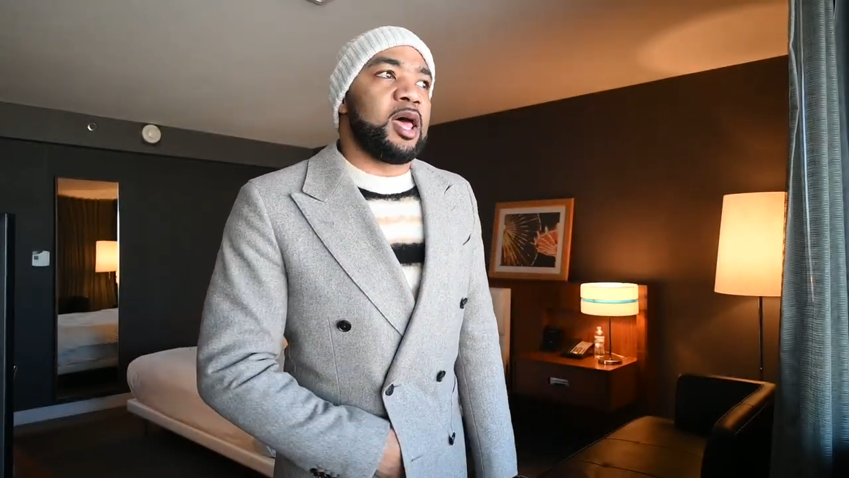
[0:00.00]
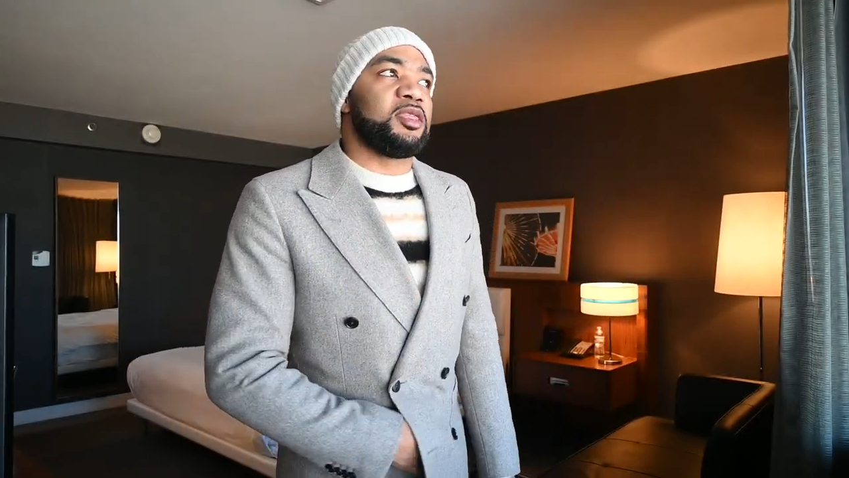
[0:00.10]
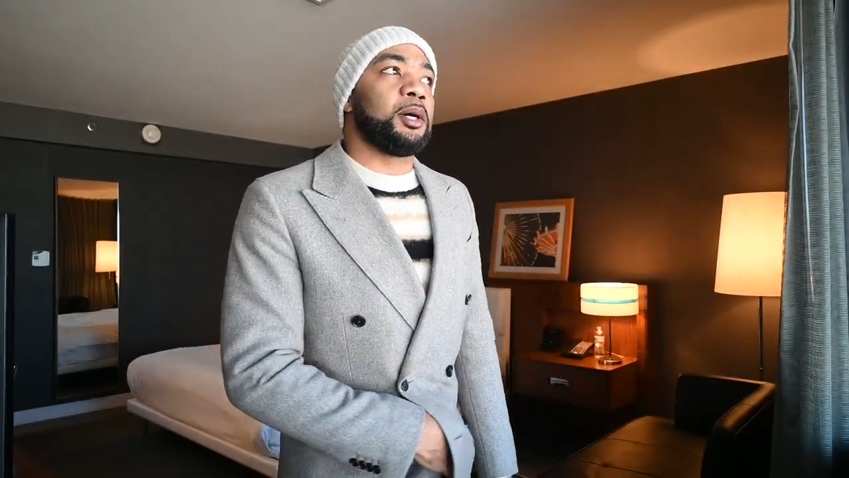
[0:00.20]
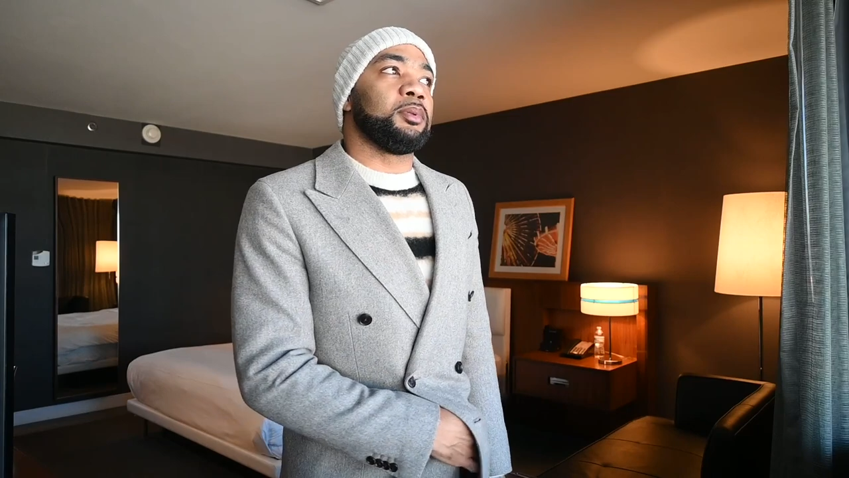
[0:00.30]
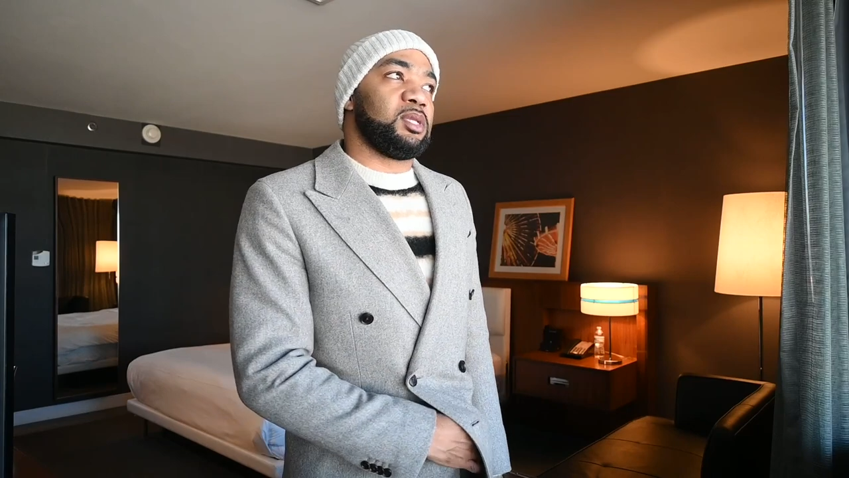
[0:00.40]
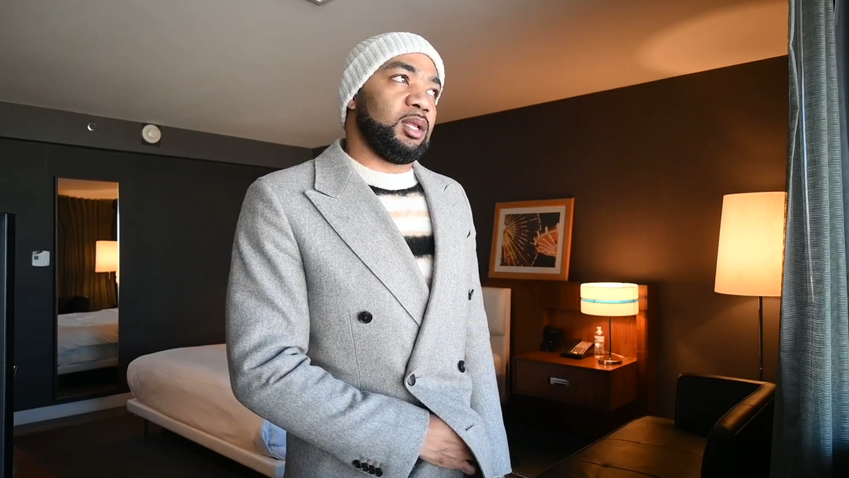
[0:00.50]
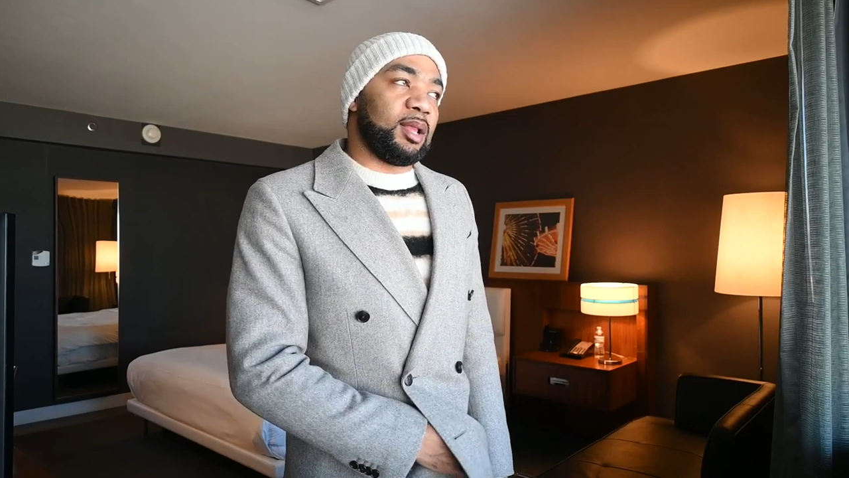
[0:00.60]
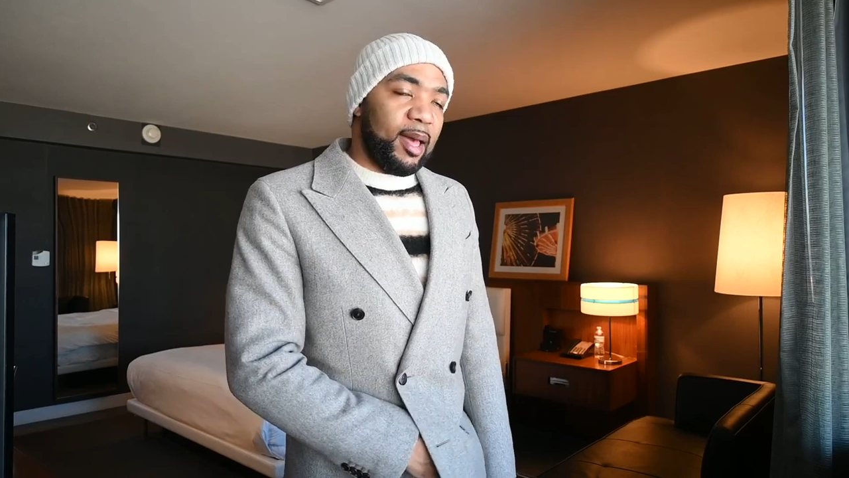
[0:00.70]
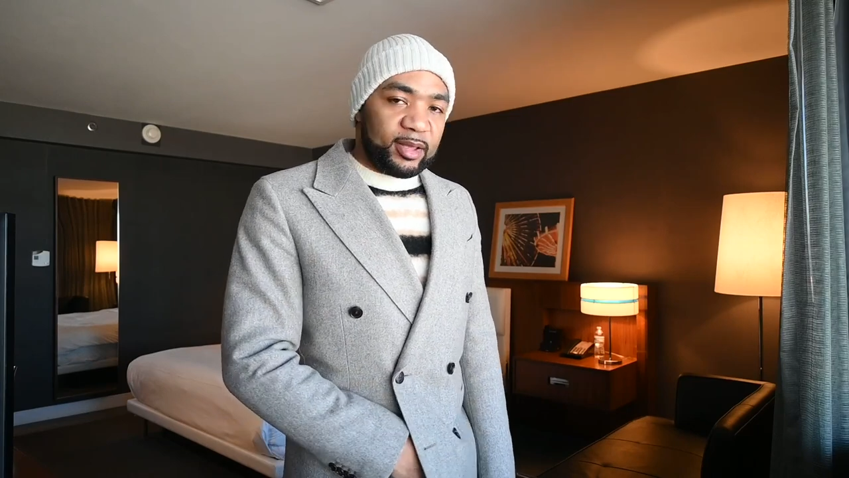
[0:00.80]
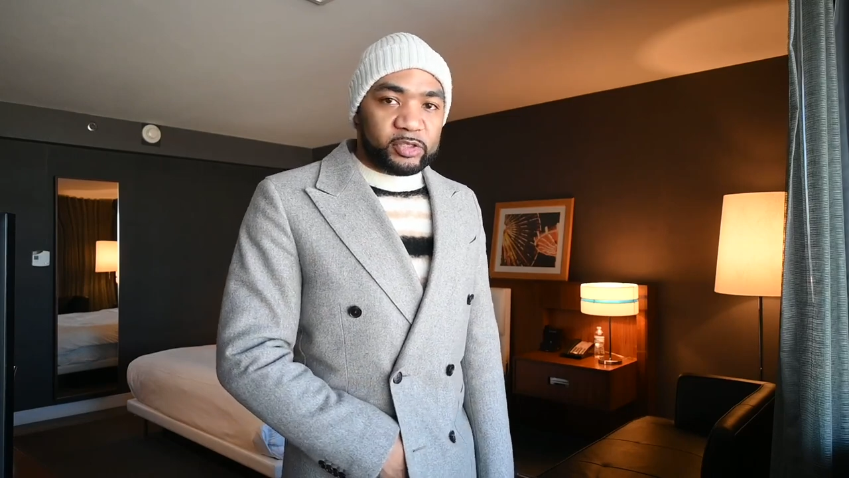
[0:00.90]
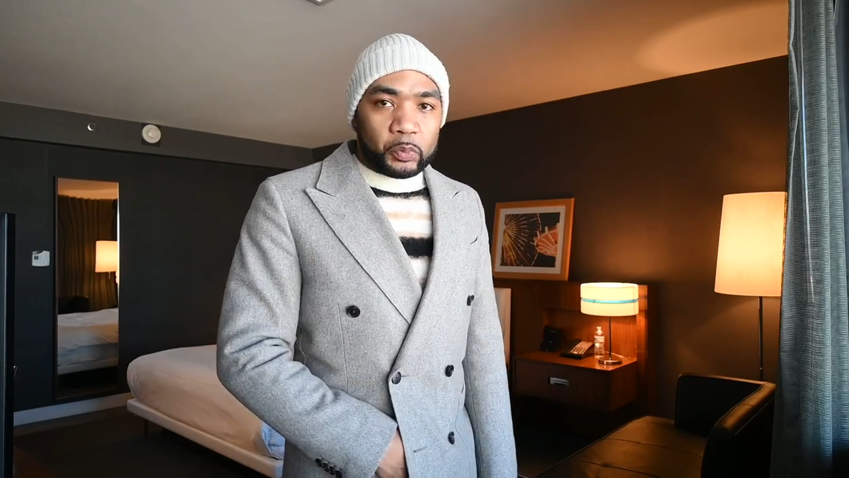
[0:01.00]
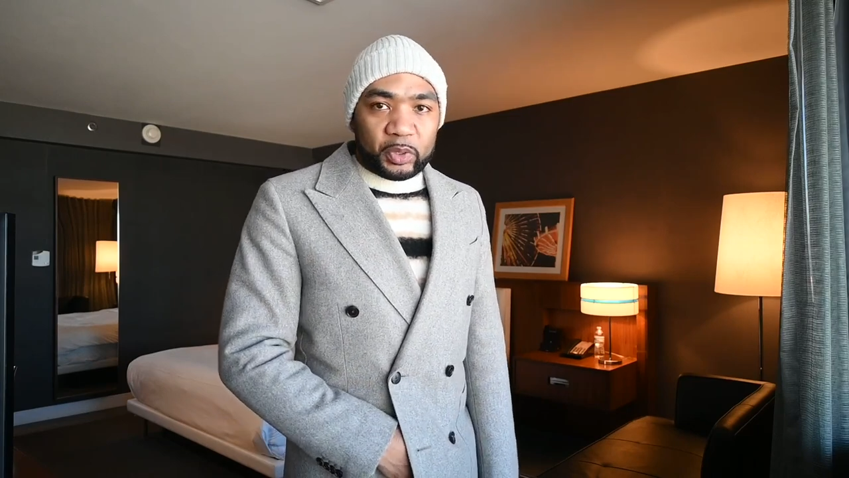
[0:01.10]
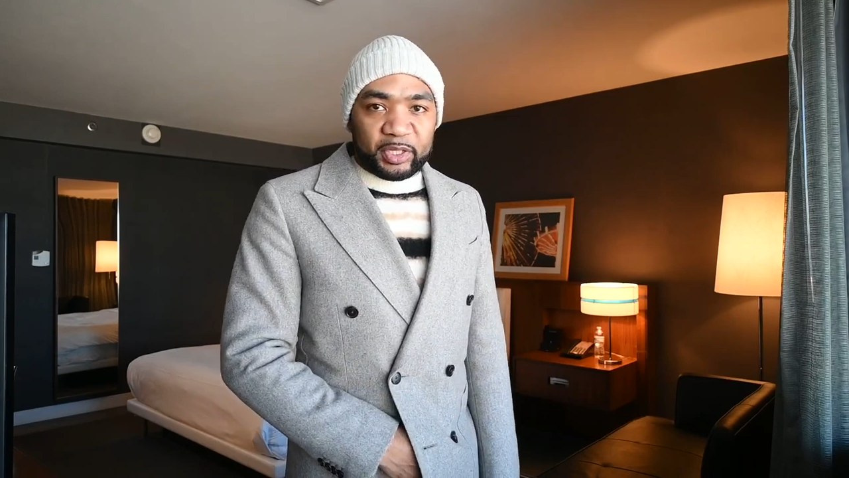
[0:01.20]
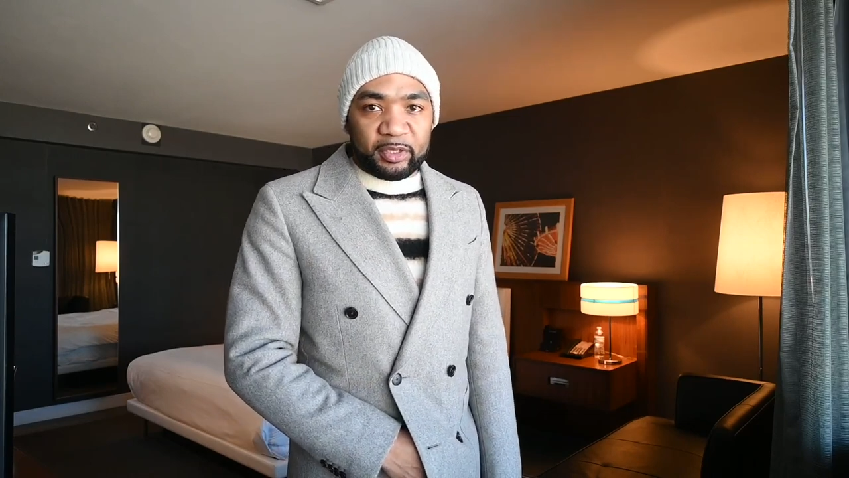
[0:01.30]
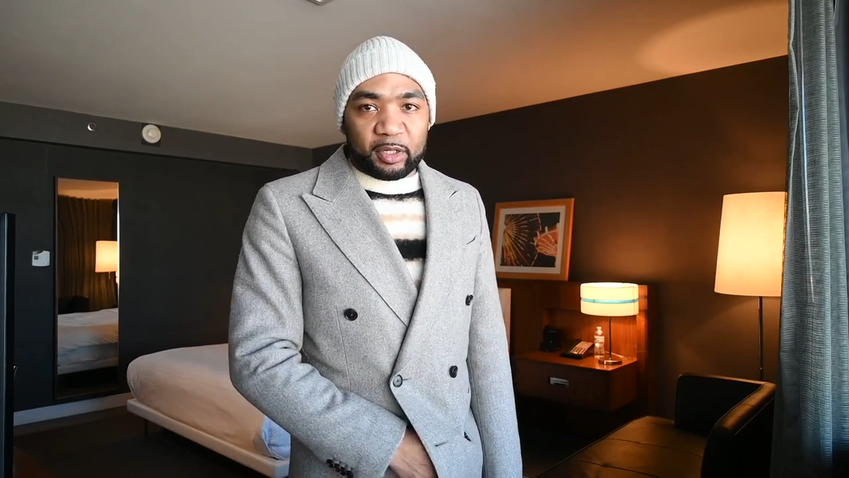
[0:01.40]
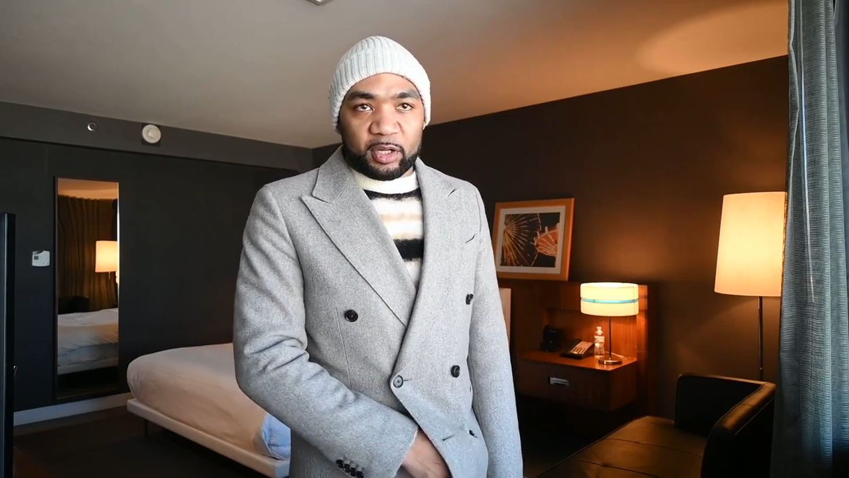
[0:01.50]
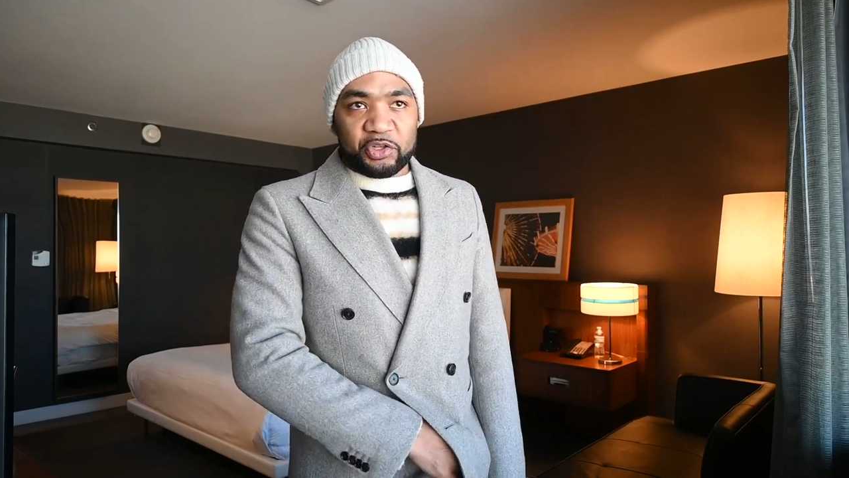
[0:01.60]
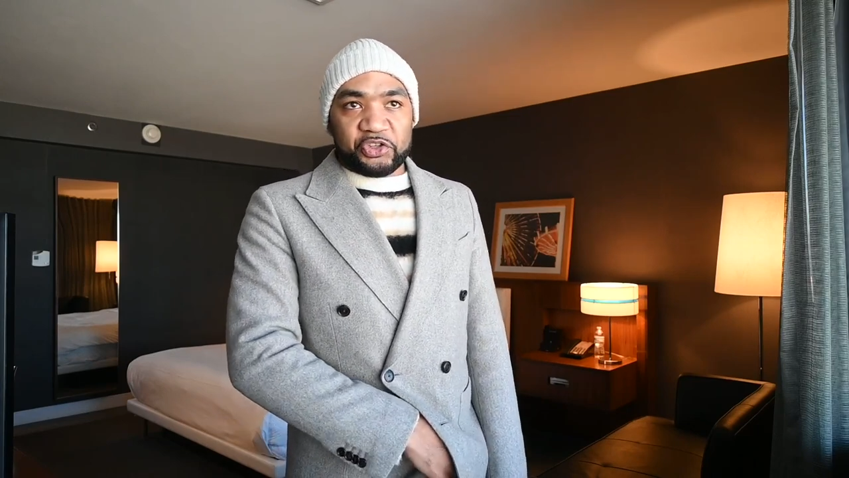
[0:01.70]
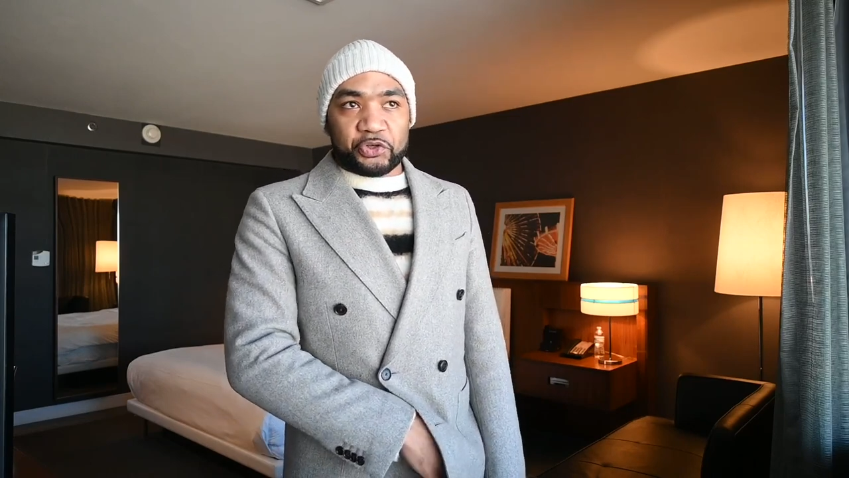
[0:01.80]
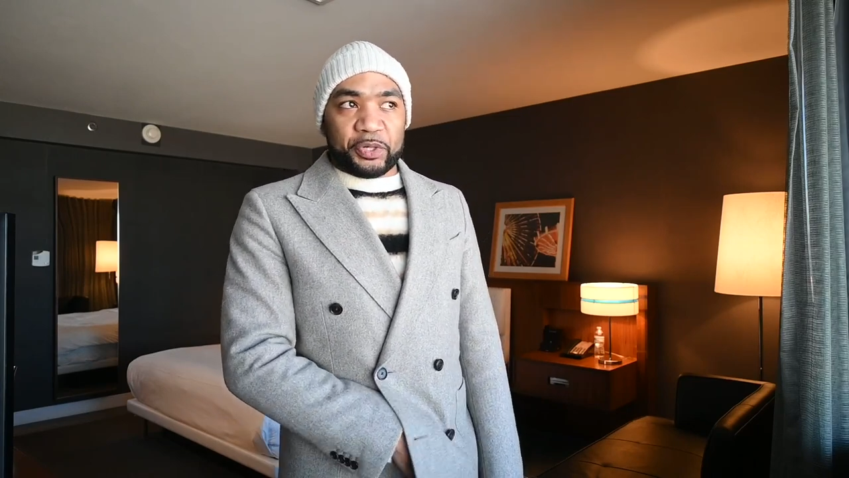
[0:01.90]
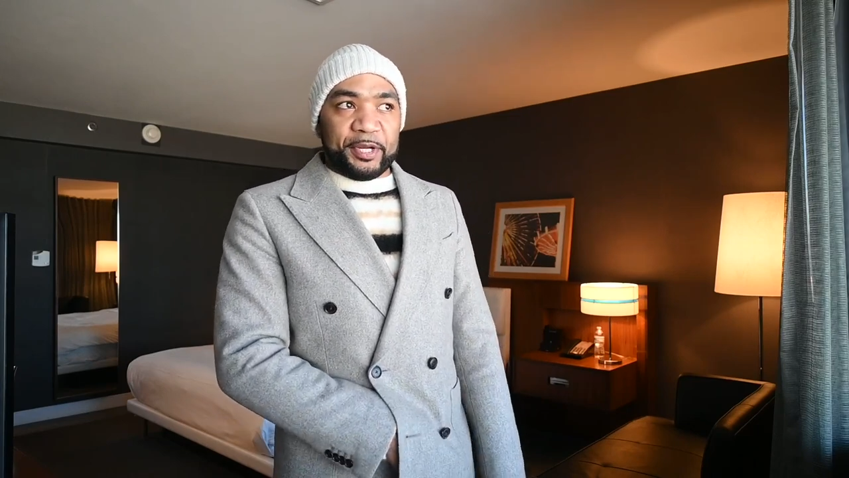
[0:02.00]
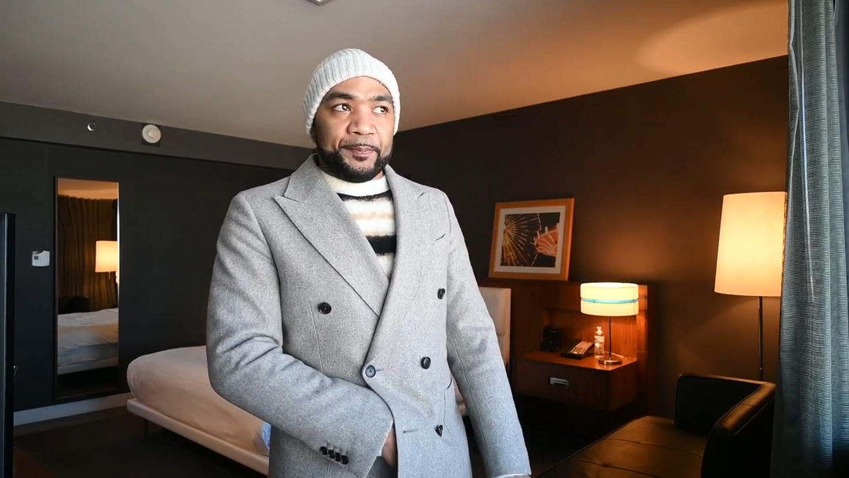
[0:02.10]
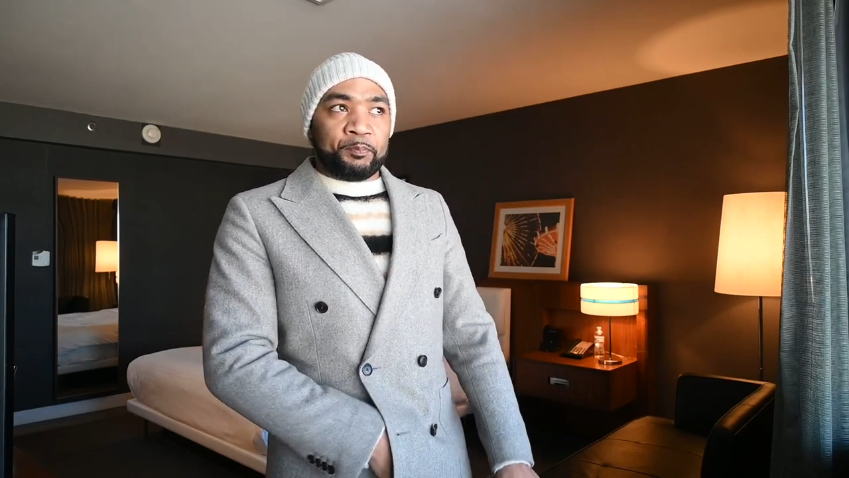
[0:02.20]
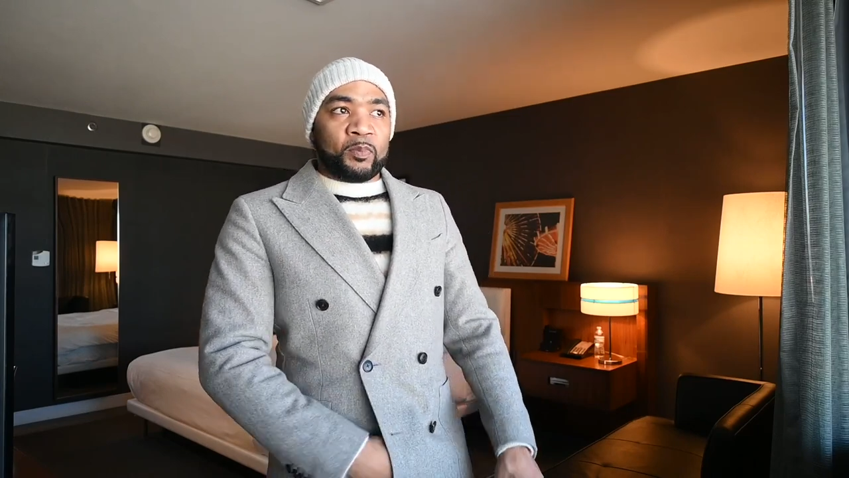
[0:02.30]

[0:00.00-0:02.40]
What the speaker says: that was the last one in the country,